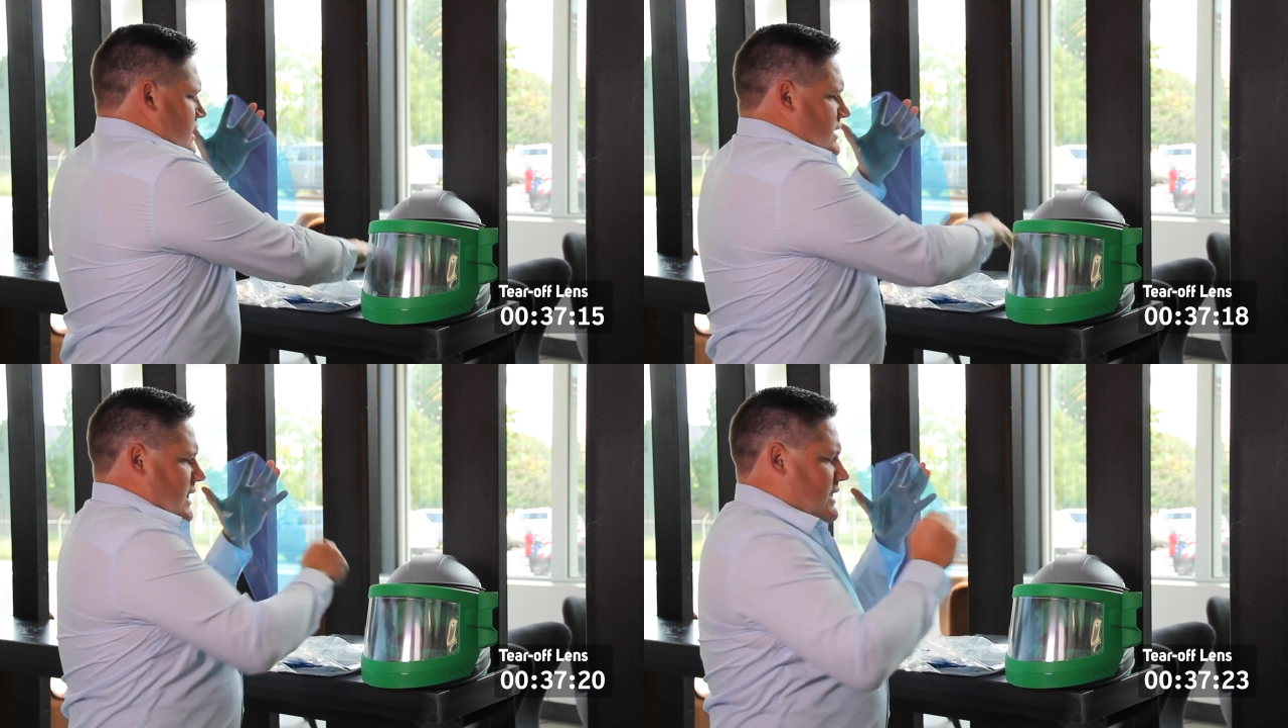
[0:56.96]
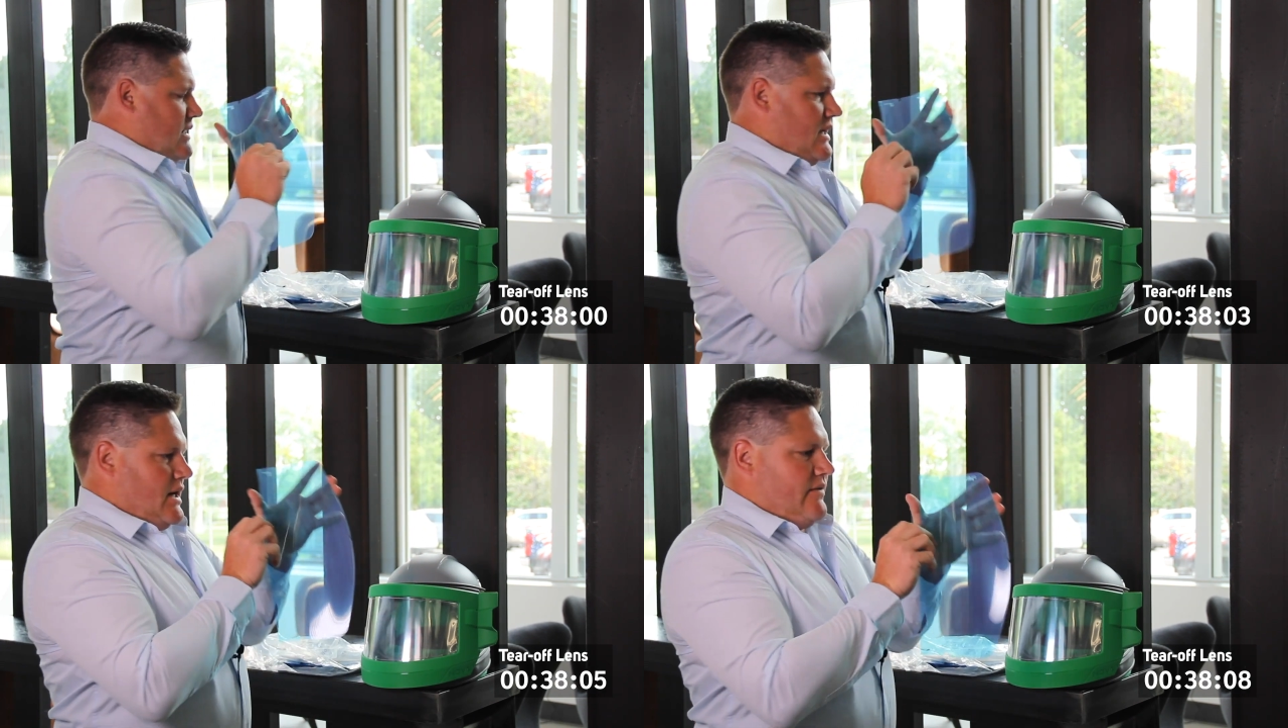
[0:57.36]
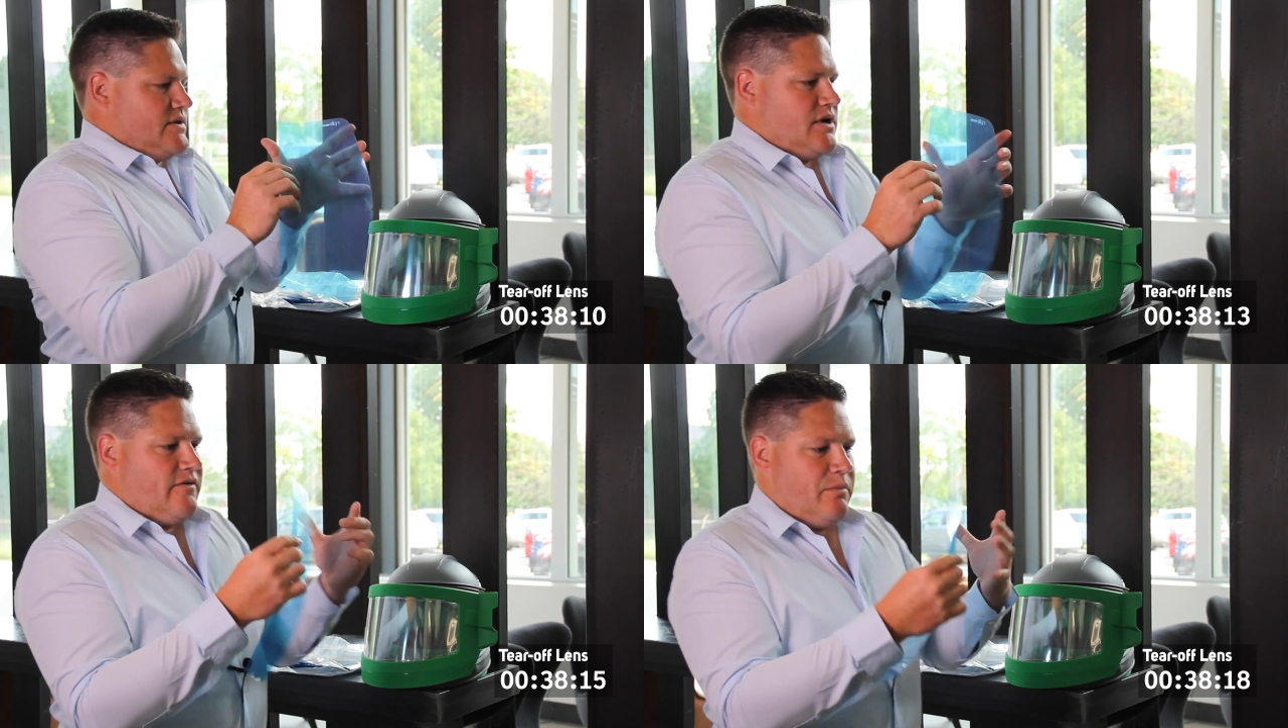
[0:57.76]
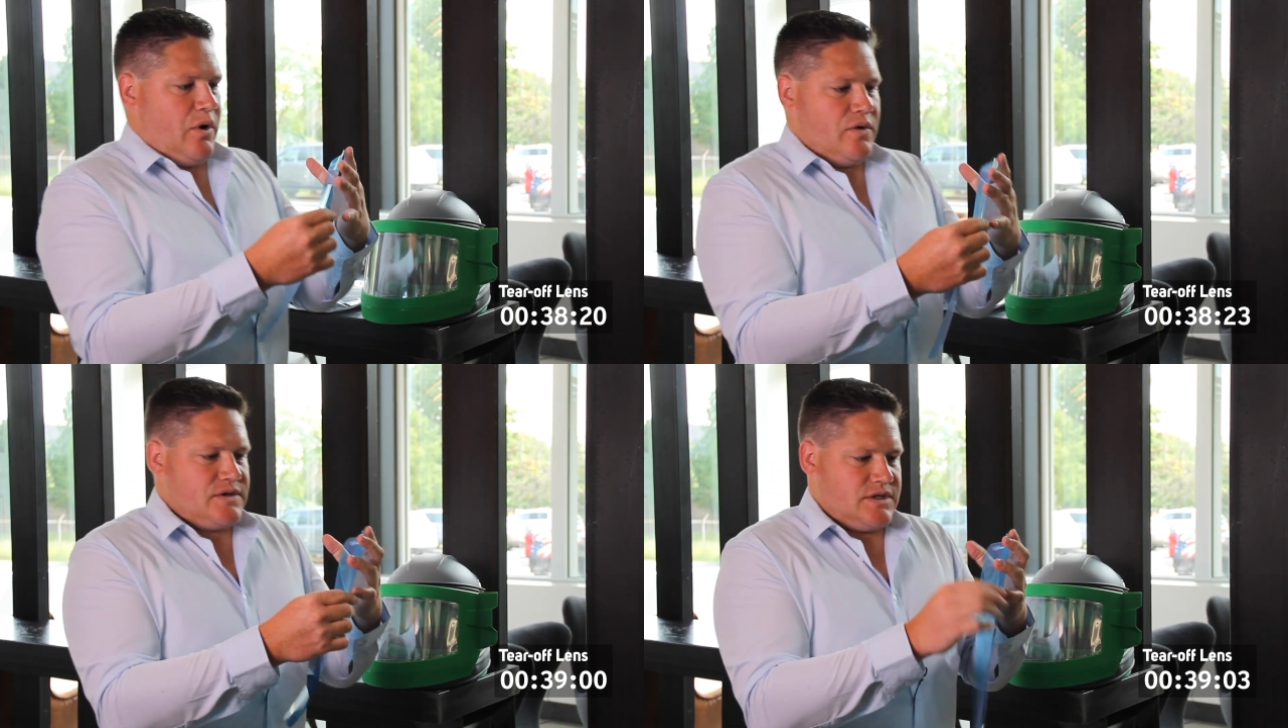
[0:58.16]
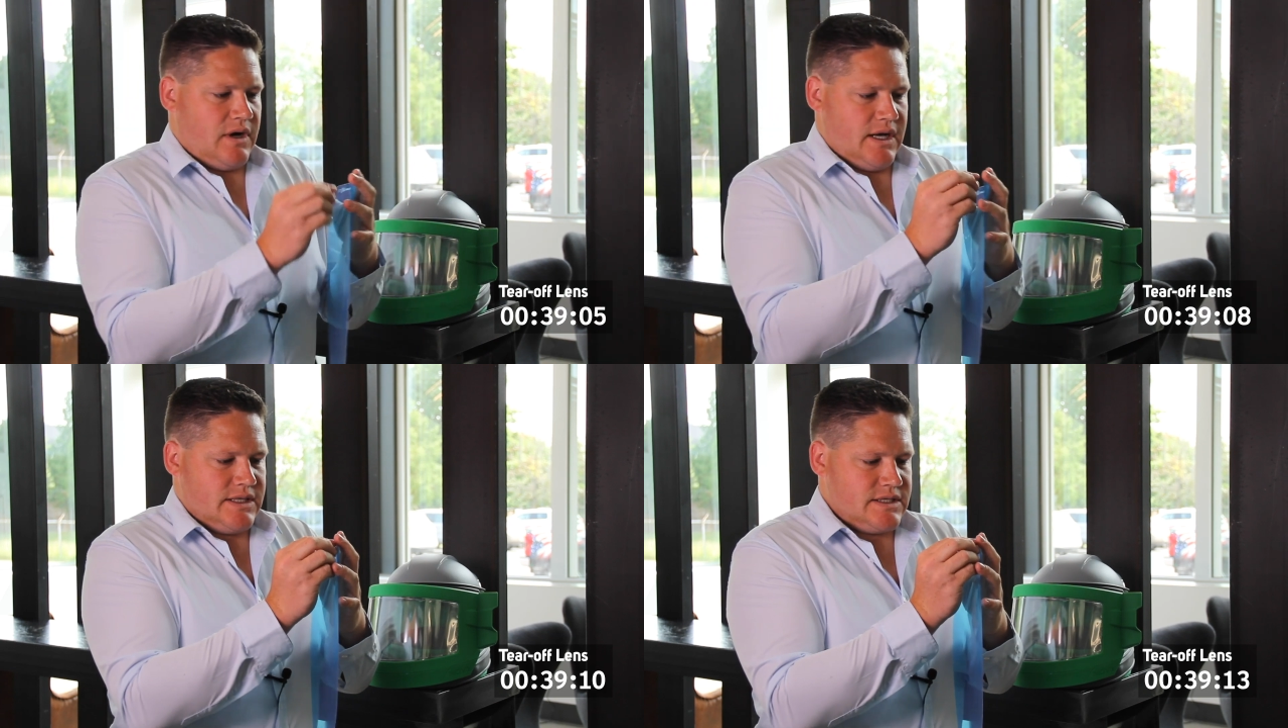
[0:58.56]
Take the covers off both
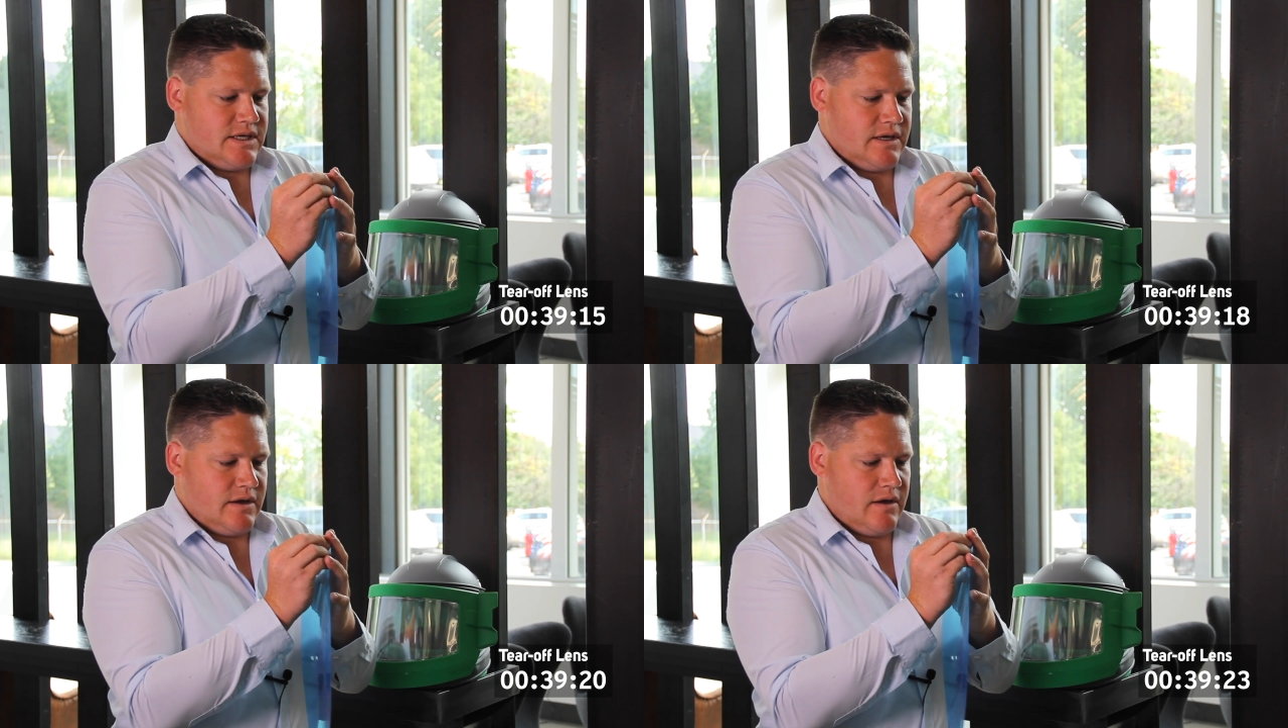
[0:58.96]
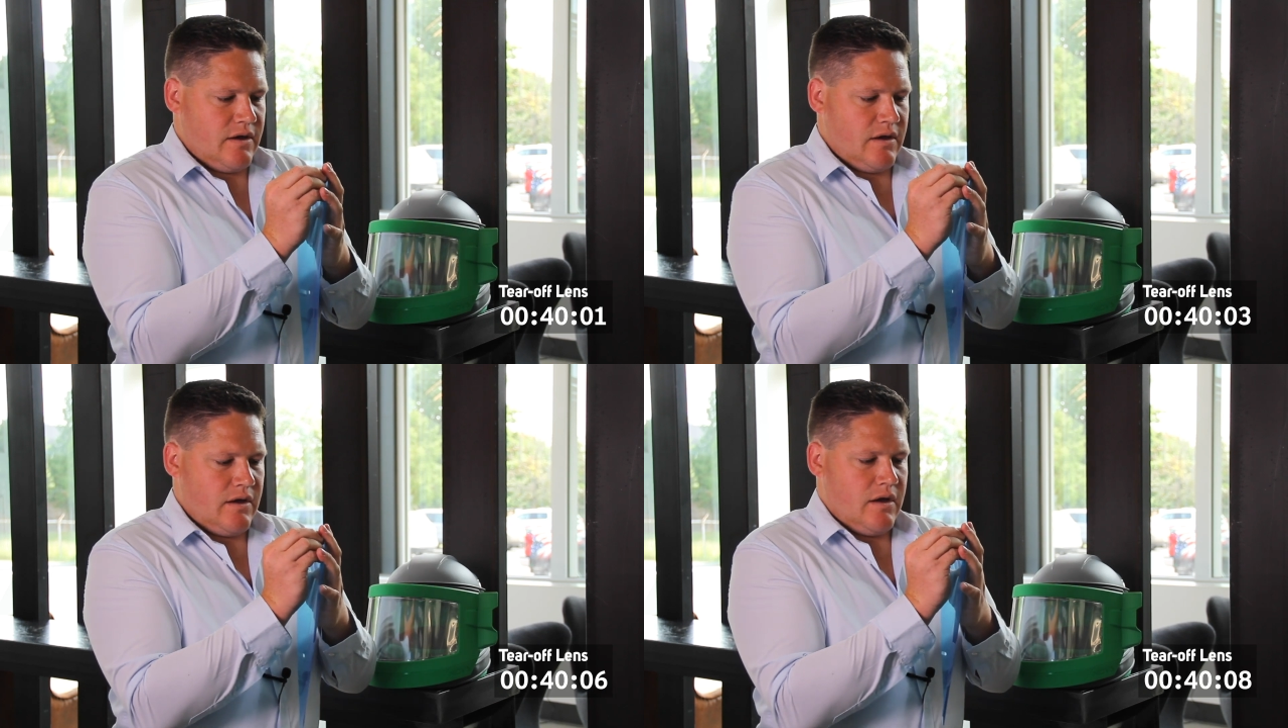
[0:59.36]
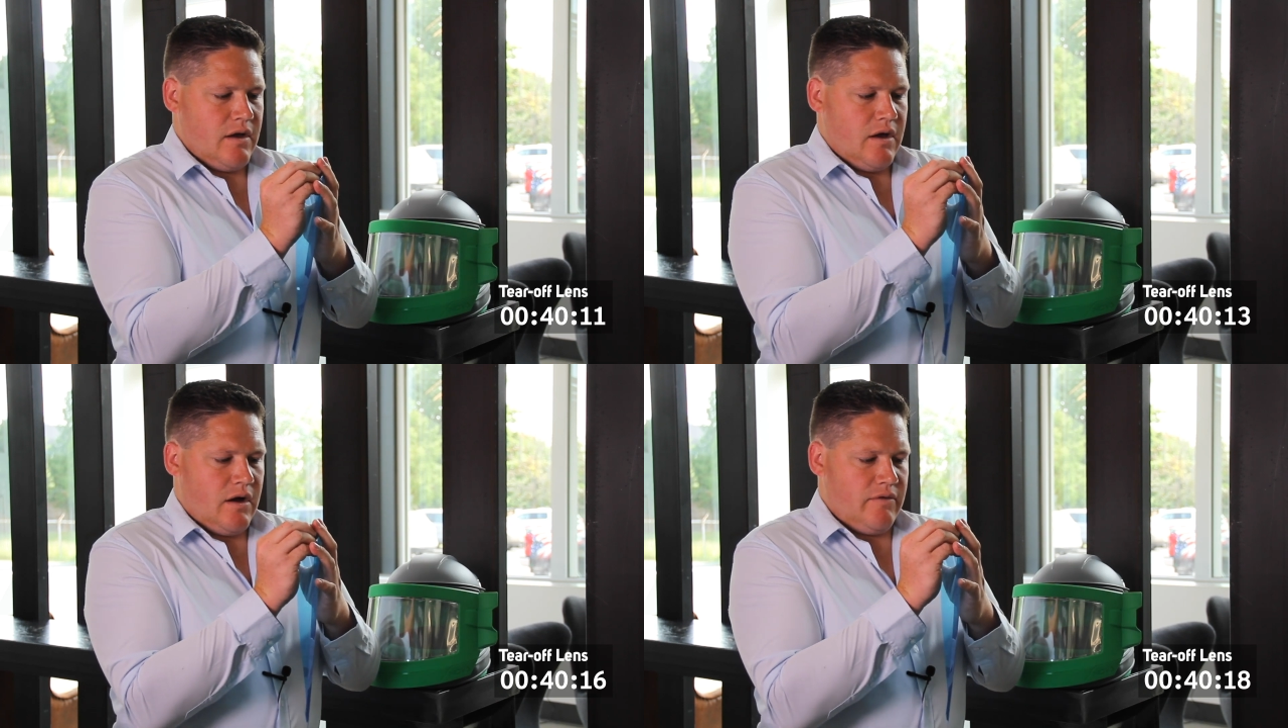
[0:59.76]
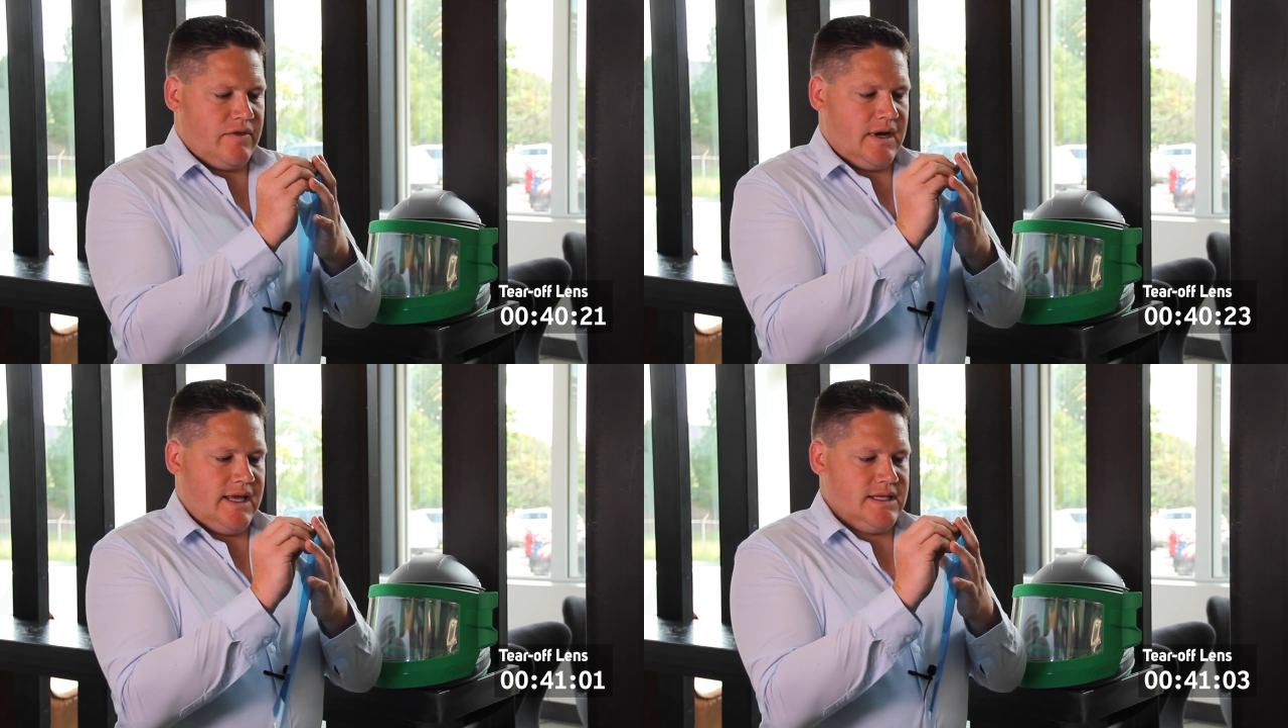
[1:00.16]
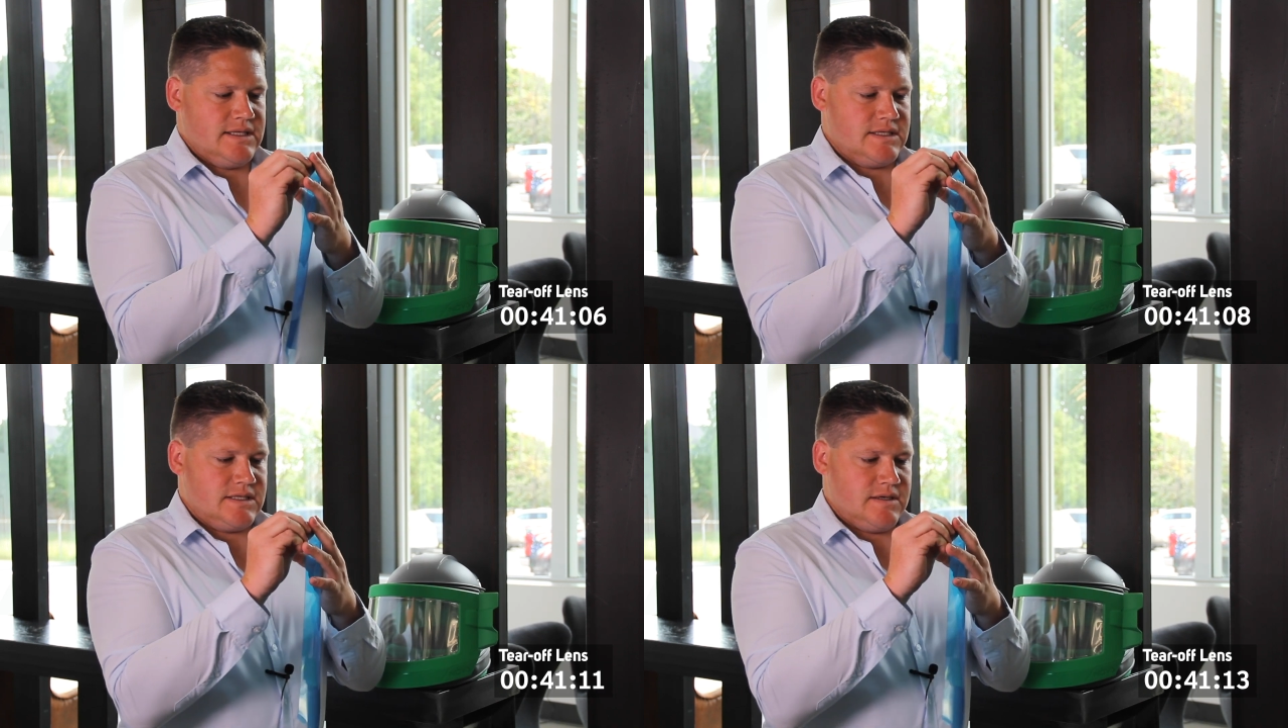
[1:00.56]
sides of the
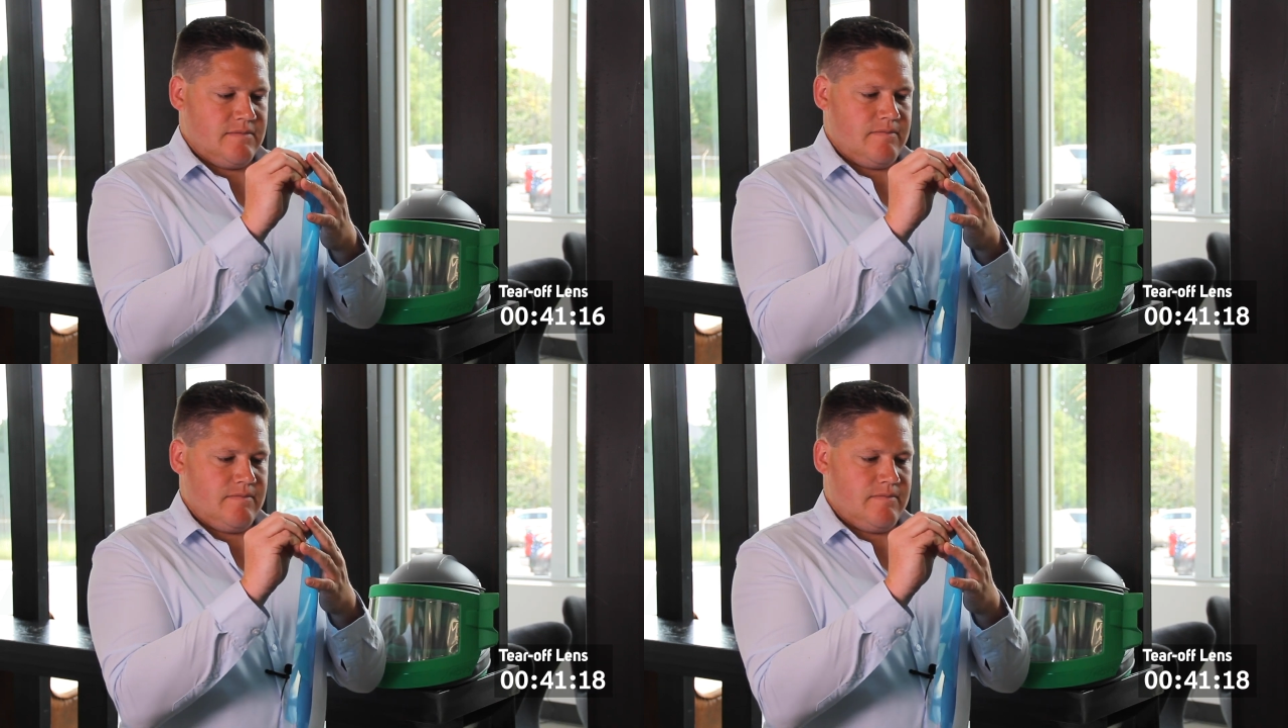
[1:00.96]
lens.